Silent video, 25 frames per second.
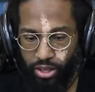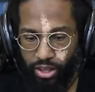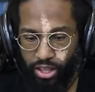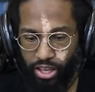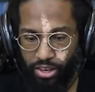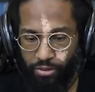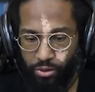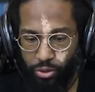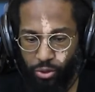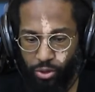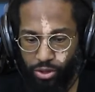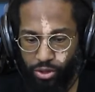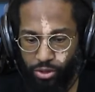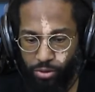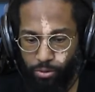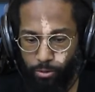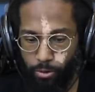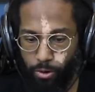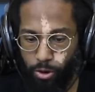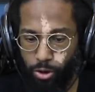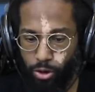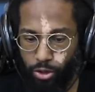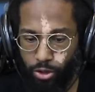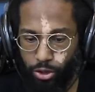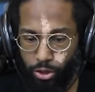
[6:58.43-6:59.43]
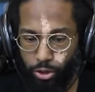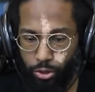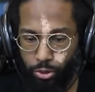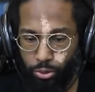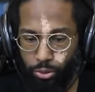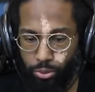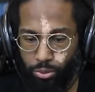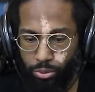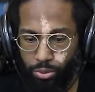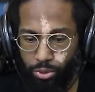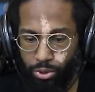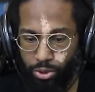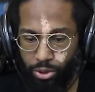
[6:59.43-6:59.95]
level or the volume,
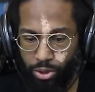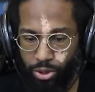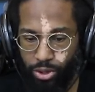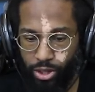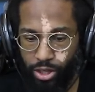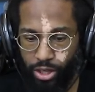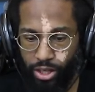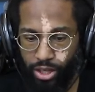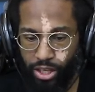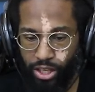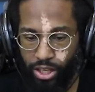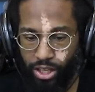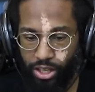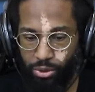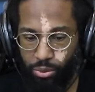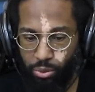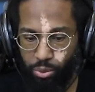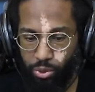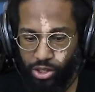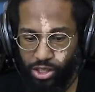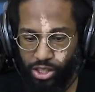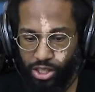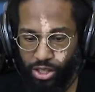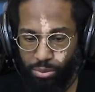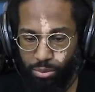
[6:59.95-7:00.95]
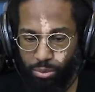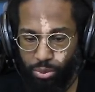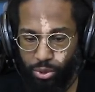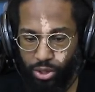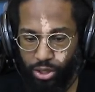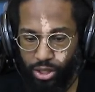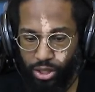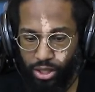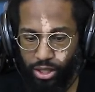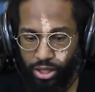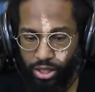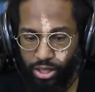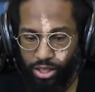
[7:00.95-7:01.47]
again, which input
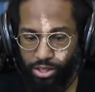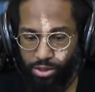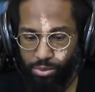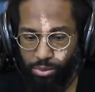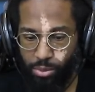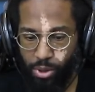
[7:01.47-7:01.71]
it is,